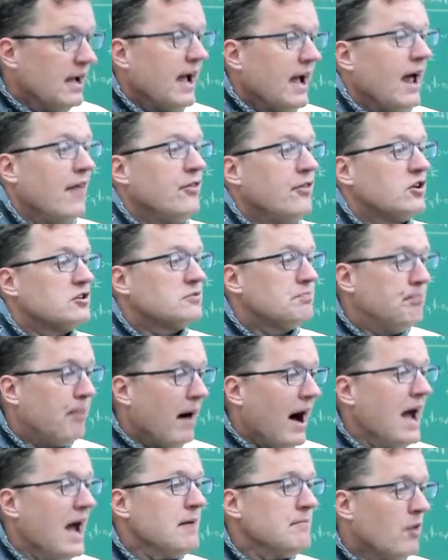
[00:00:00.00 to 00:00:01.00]
And there's
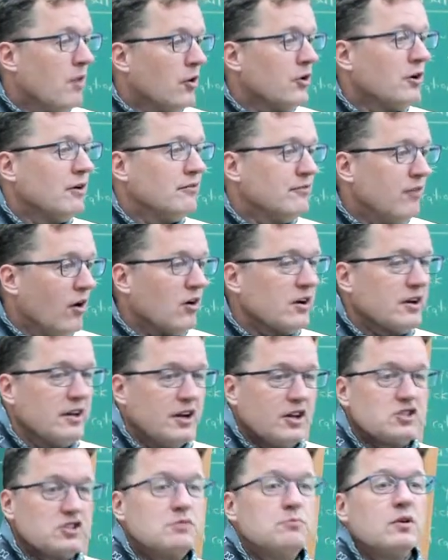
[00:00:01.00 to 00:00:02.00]
bimodal
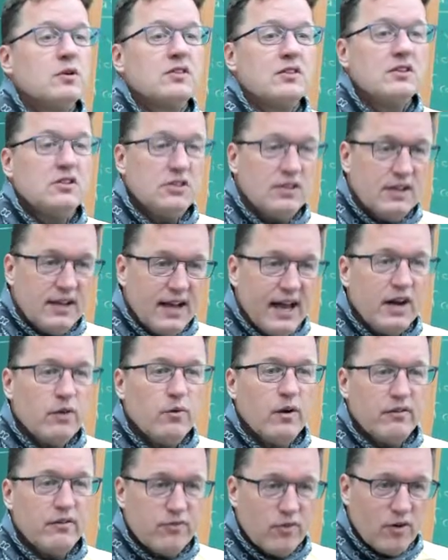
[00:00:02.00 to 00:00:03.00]
volcanism with the
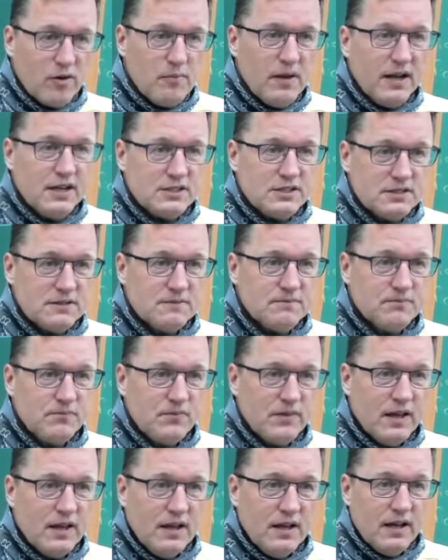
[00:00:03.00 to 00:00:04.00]
Teanaway Formation.
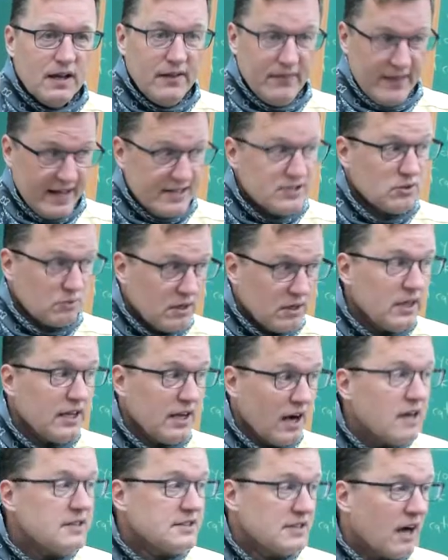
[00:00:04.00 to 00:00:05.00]
And that's really
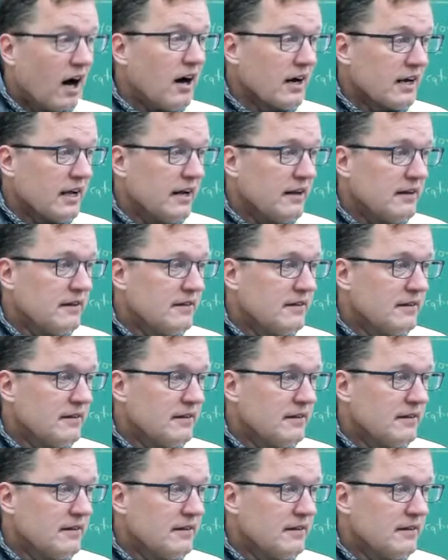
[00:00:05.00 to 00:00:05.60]
our target.